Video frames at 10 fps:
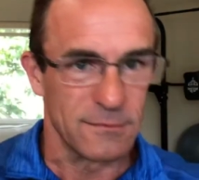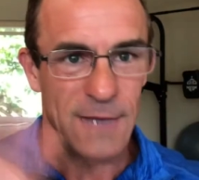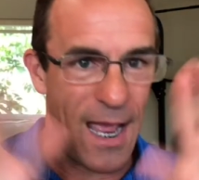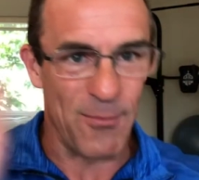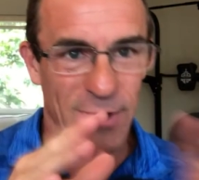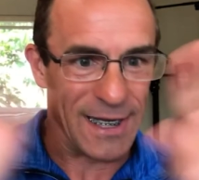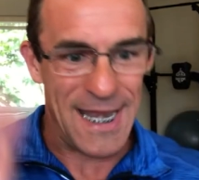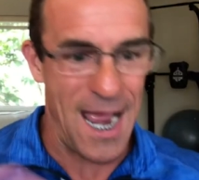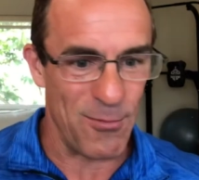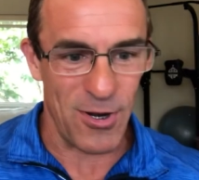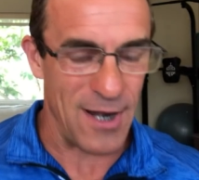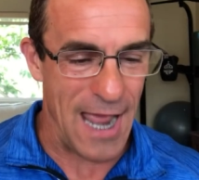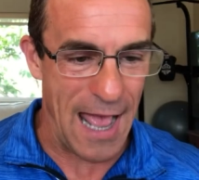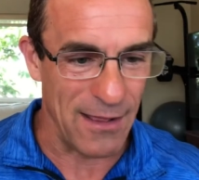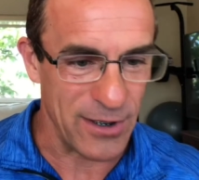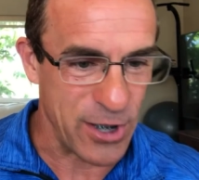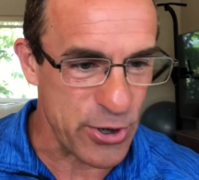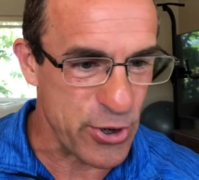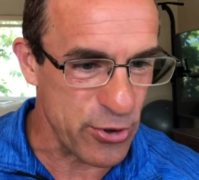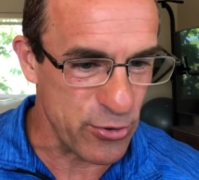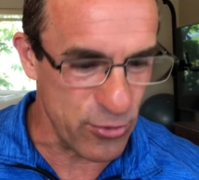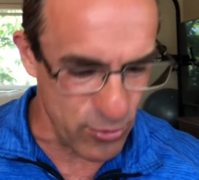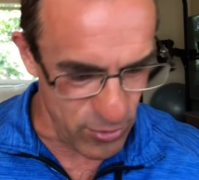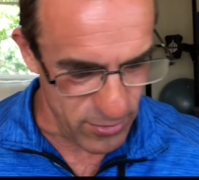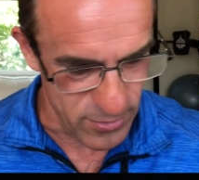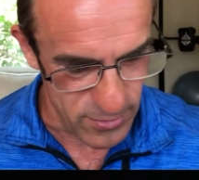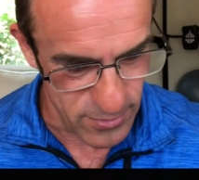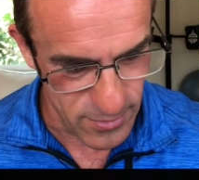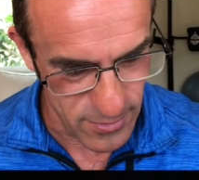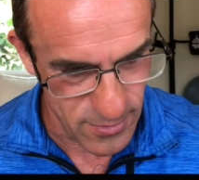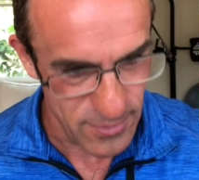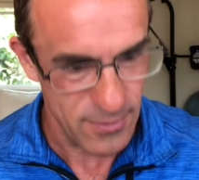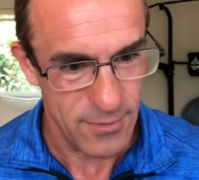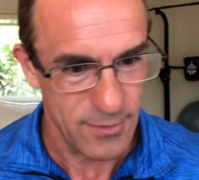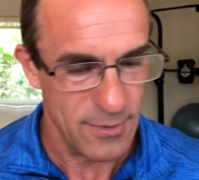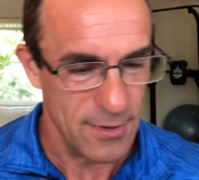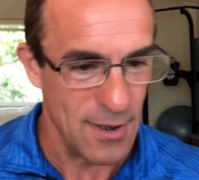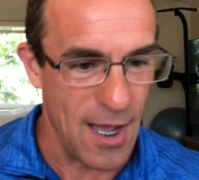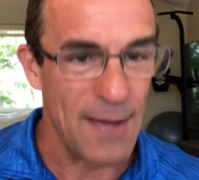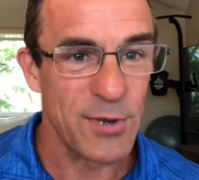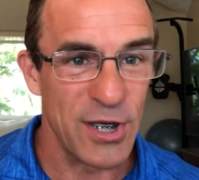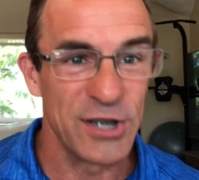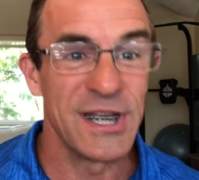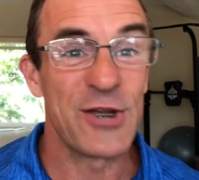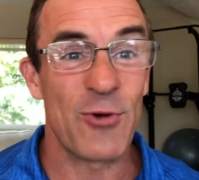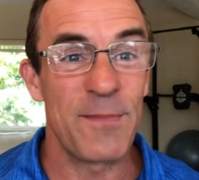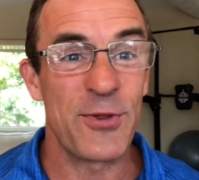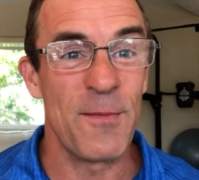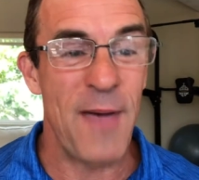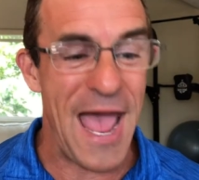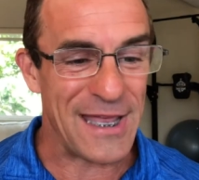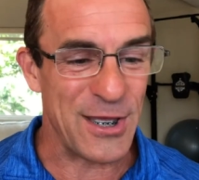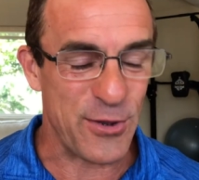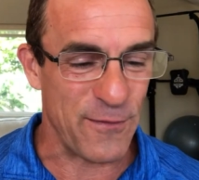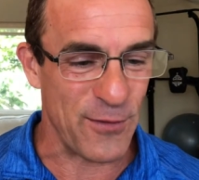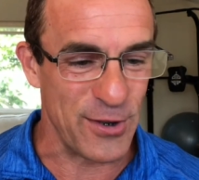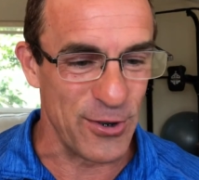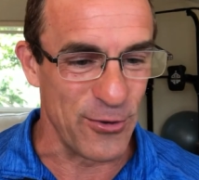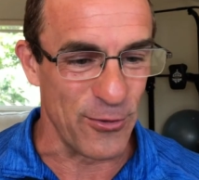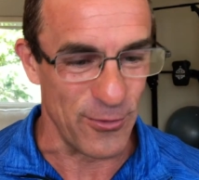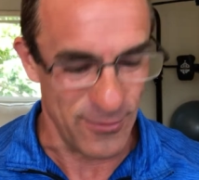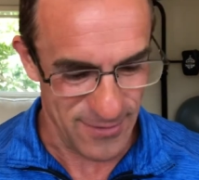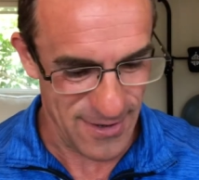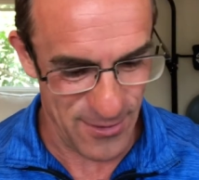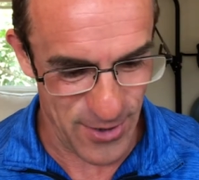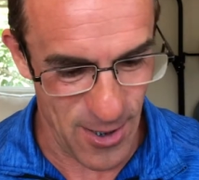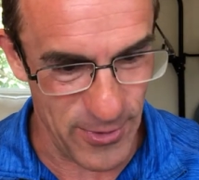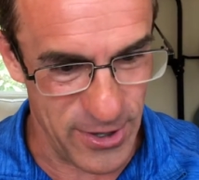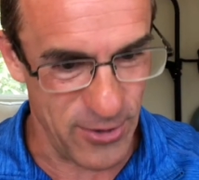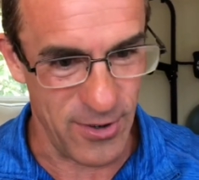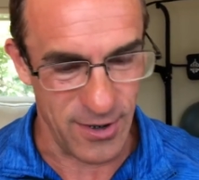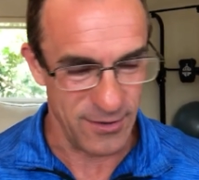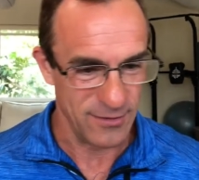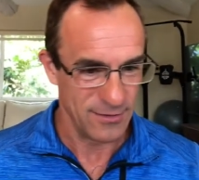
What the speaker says: Abracadabra, alakazoo. I'm going to decrypt some packets for you. Here's how we do it.